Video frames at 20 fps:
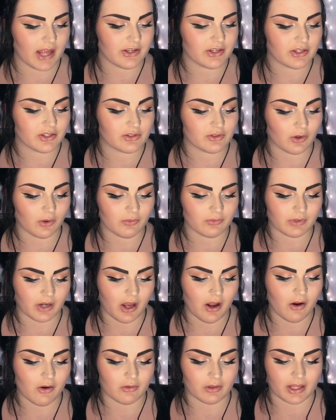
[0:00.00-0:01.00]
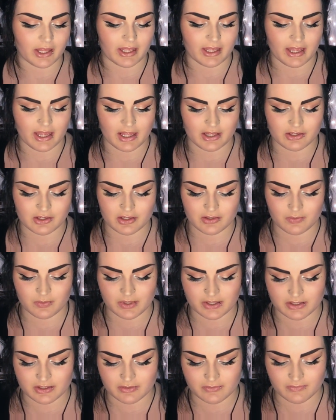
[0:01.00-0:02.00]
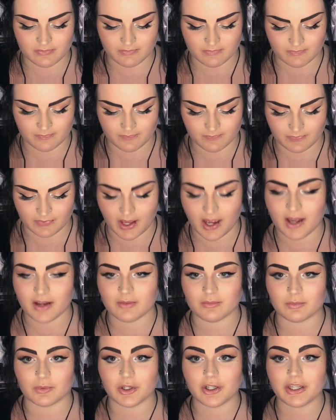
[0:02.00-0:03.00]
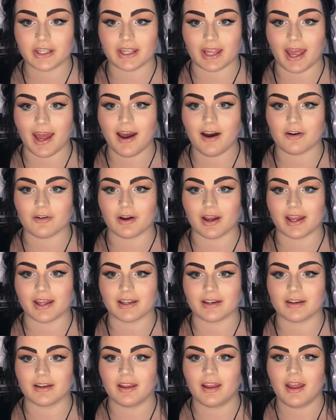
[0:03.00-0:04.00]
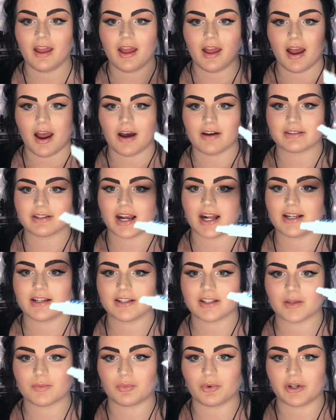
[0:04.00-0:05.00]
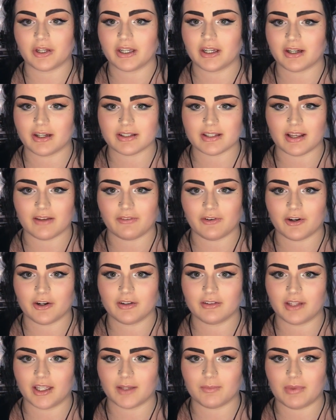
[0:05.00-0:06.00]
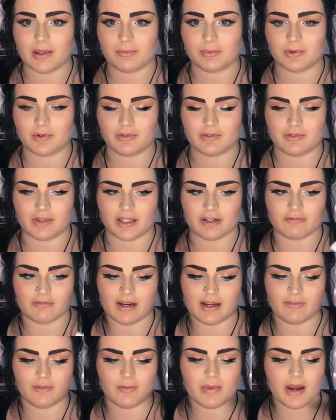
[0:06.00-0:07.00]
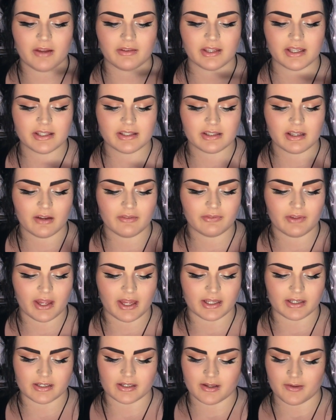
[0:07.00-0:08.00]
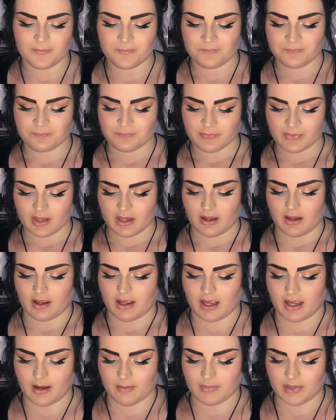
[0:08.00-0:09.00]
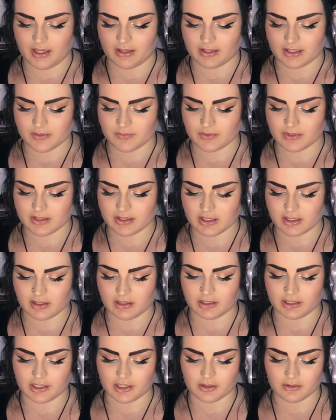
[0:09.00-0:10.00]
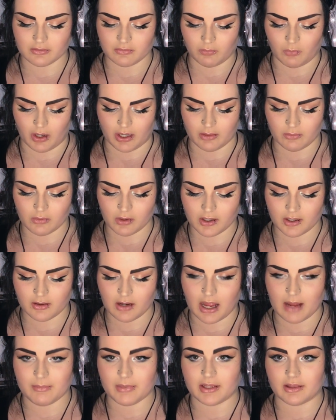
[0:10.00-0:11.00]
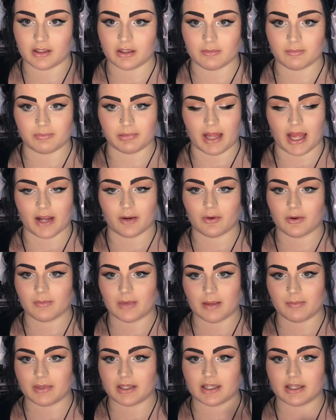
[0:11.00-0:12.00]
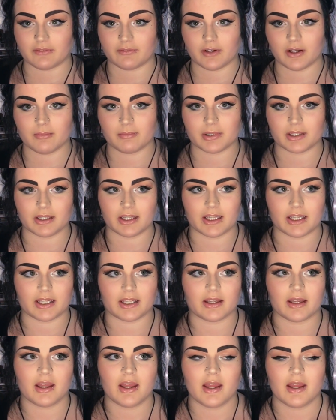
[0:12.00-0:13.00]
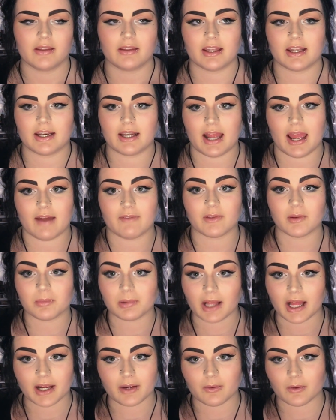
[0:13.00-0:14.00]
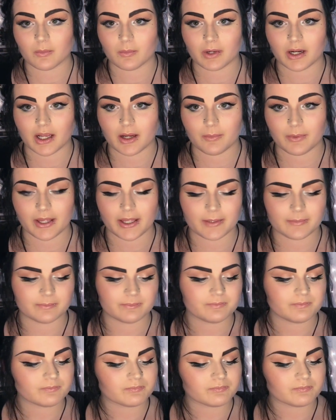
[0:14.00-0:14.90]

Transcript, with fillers: I just don't know. Like, it just was not working out and I was kind of disappointed because I've heard like people like rave about this stuff and I mean this one's the clear white one I mean the black one might be different but like they didn't have the black one when I went